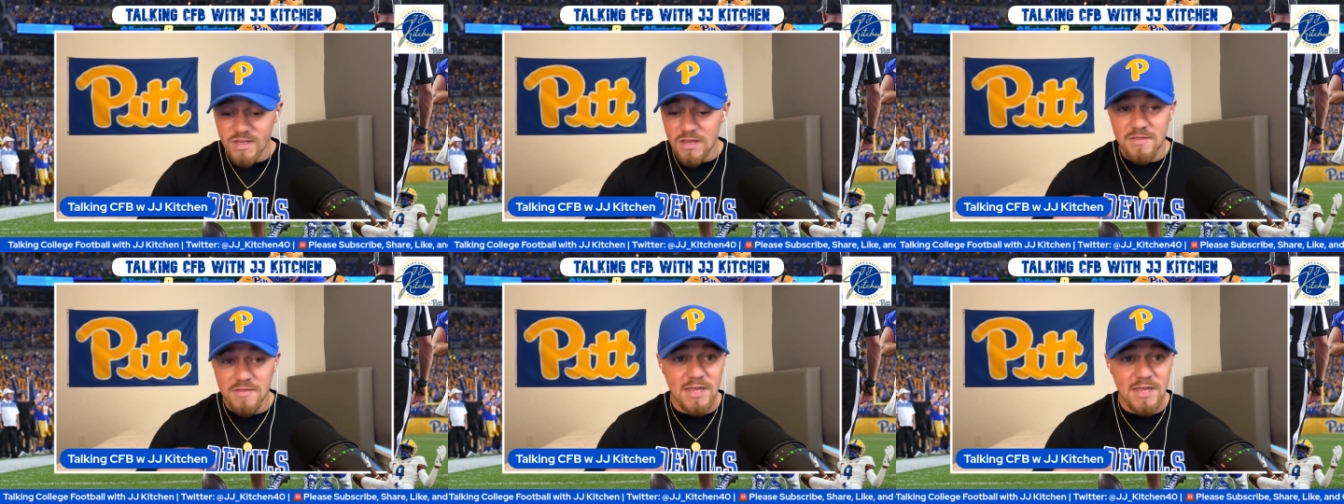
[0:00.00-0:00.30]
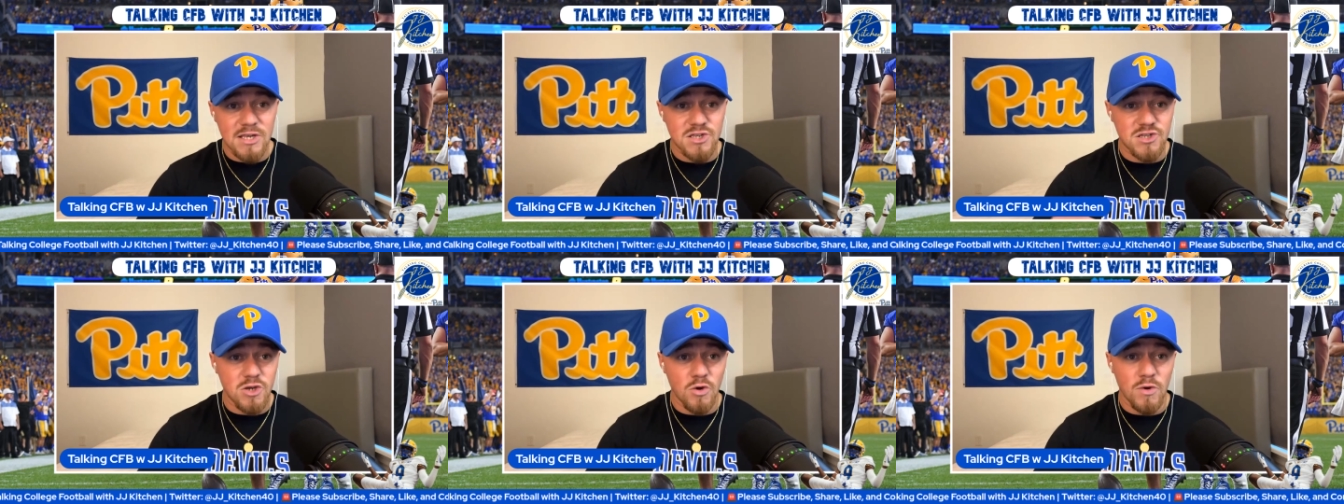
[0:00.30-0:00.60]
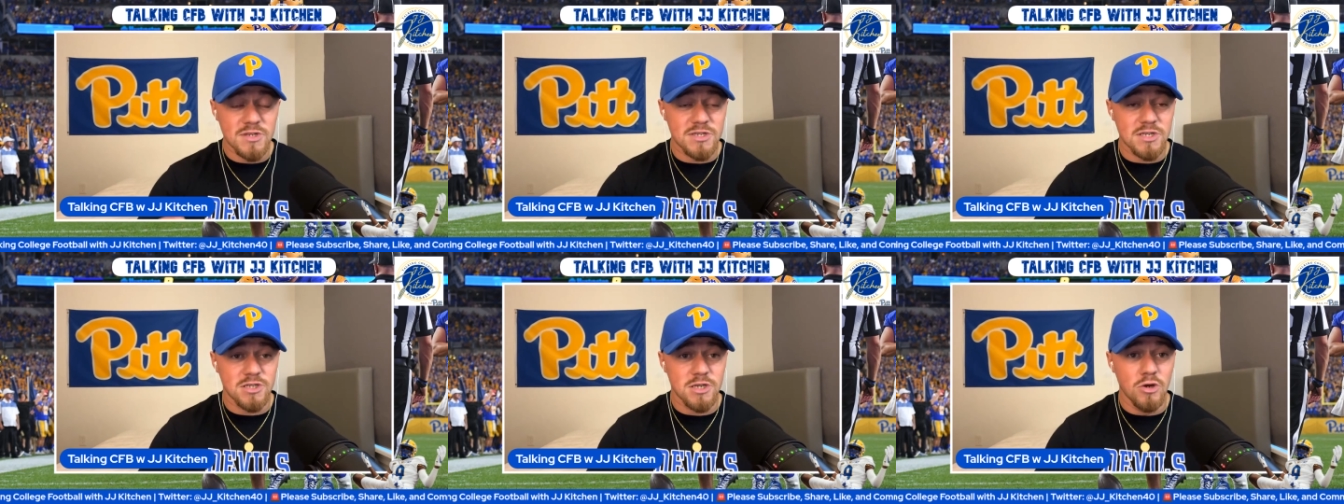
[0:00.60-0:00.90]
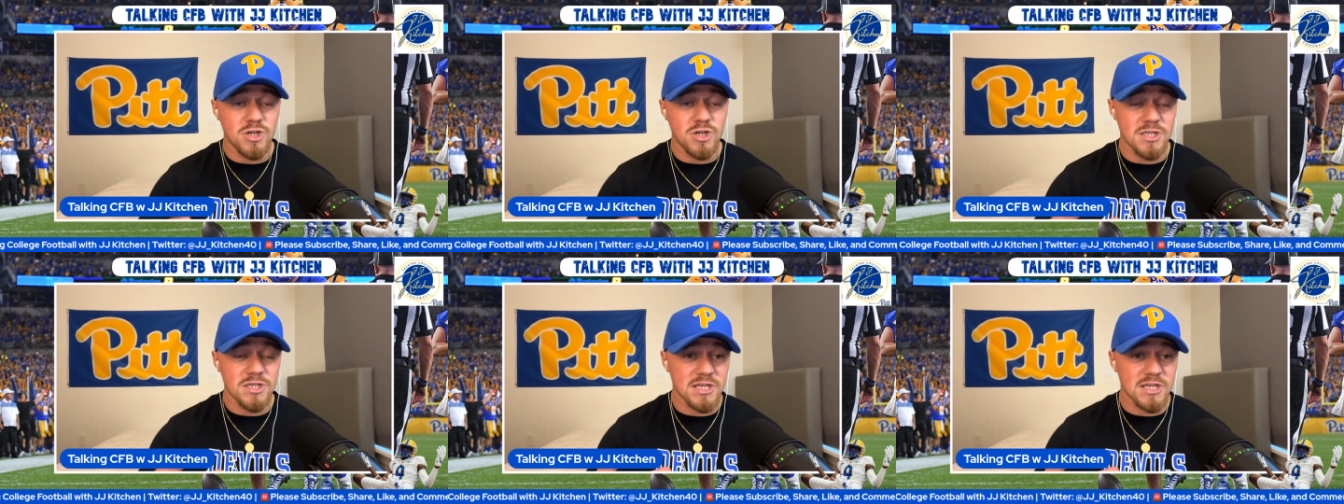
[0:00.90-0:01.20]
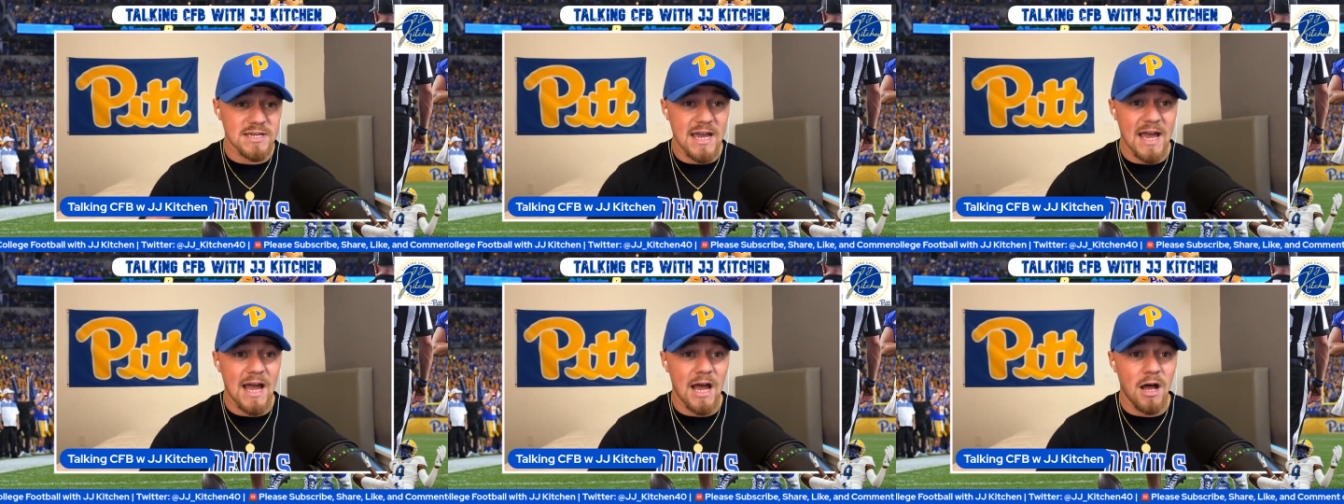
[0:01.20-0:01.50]
these two institutions,
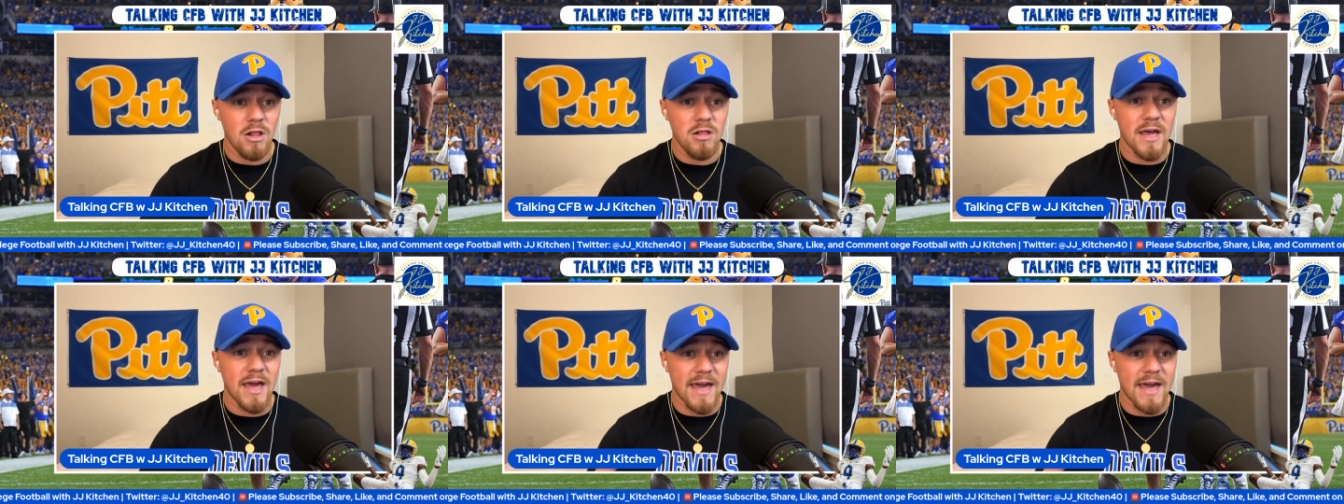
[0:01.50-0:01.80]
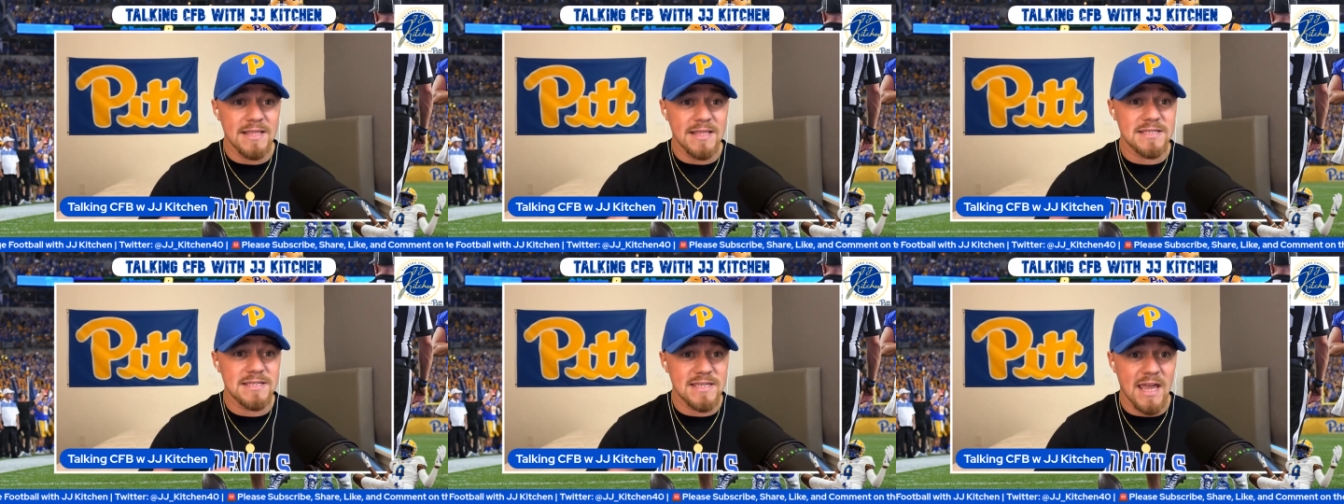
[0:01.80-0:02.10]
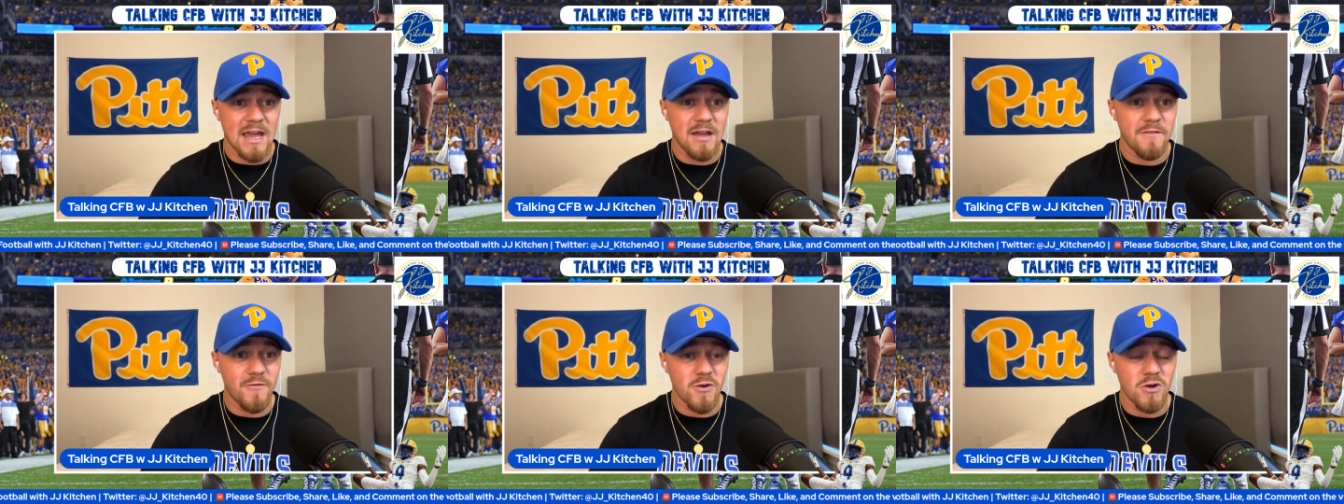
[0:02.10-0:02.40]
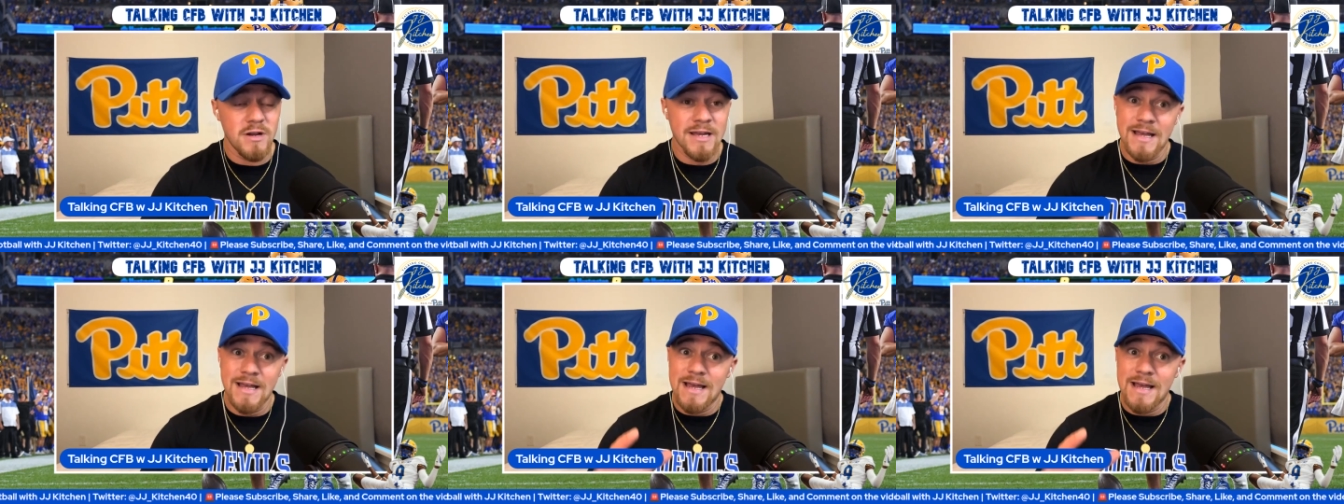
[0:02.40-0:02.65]
Cal and Stanford,